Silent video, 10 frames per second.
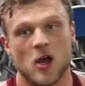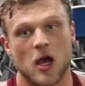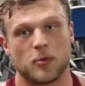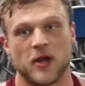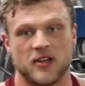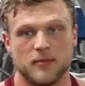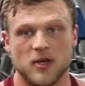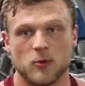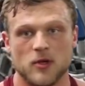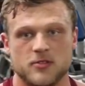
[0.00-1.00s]
upright
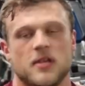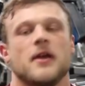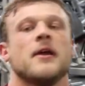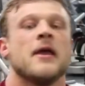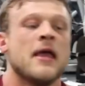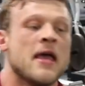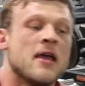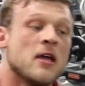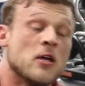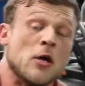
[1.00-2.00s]
dumbbell rows.
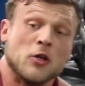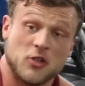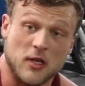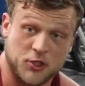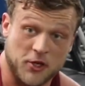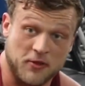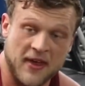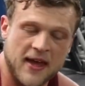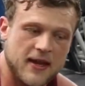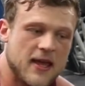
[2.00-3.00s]
So I'll show you
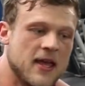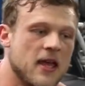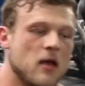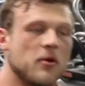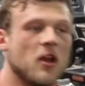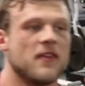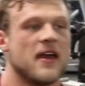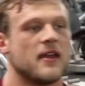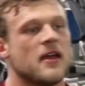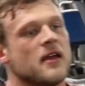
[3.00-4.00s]
that. But on
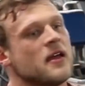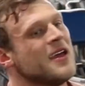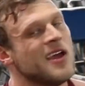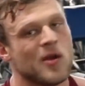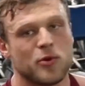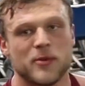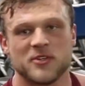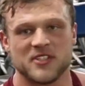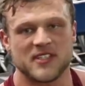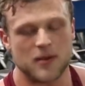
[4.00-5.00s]
that, pretty
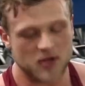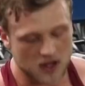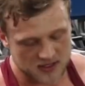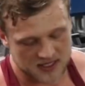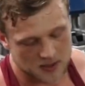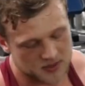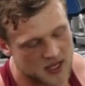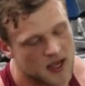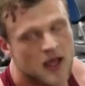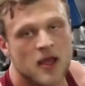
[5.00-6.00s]
much the same concept.
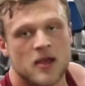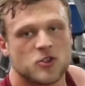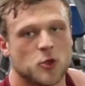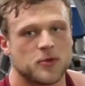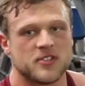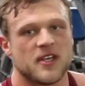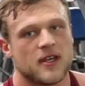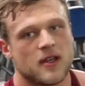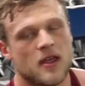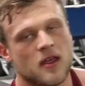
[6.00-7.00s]

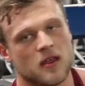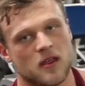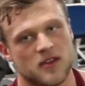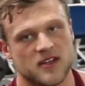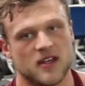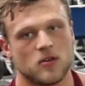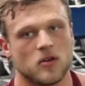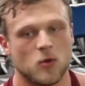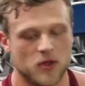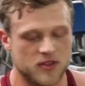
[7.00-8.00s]
Superset the delt
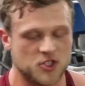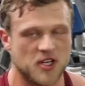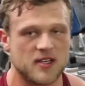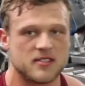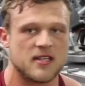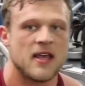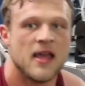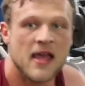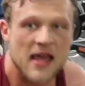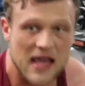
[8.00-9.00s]
with the chest,
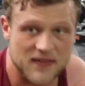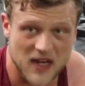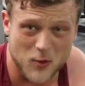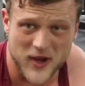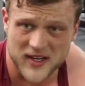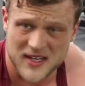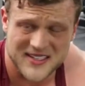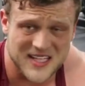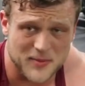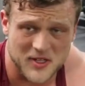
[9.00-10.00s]
and then I wait
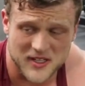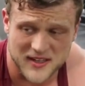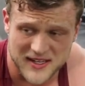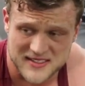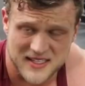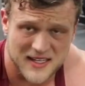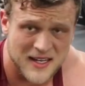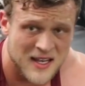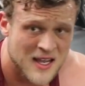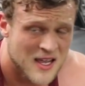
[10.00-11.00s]
typically, like I said,
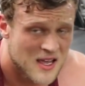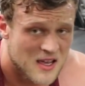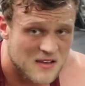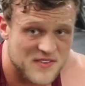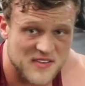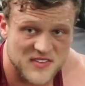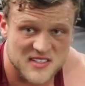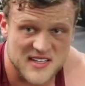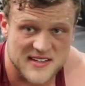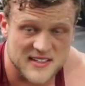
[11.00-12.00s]
50
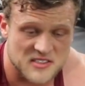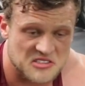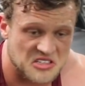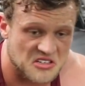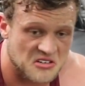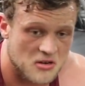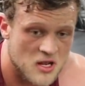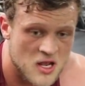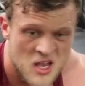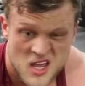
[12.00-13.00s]
seconds to
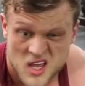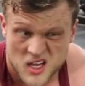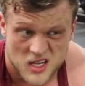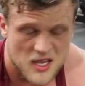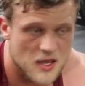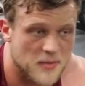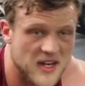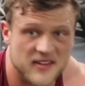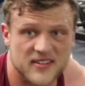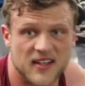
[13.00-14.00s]
a
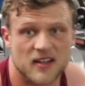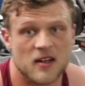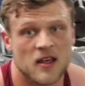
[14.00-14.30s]
minute and 10,